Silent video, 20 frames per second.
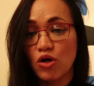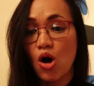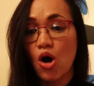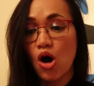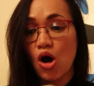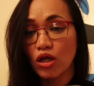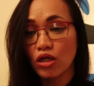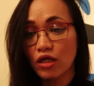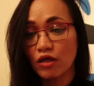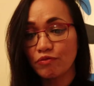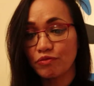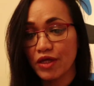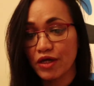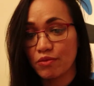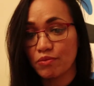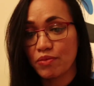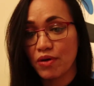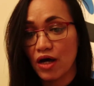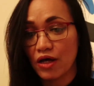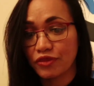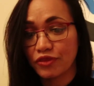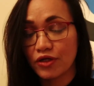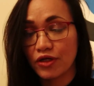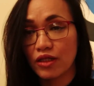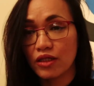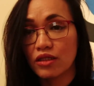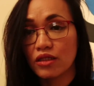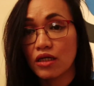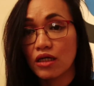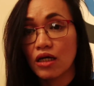All of their
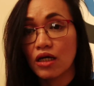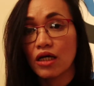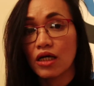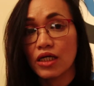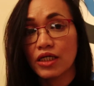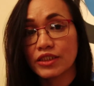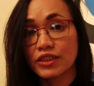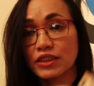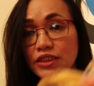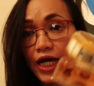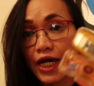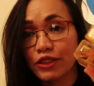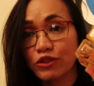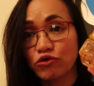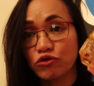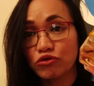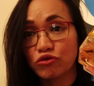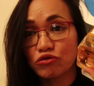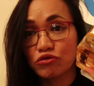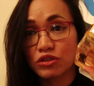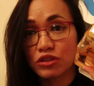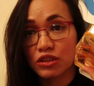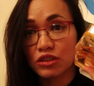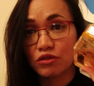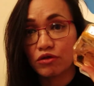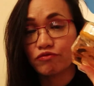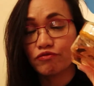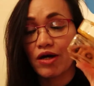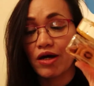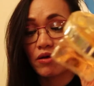bottle is
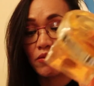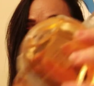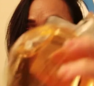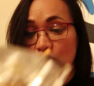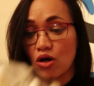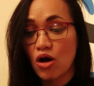92205.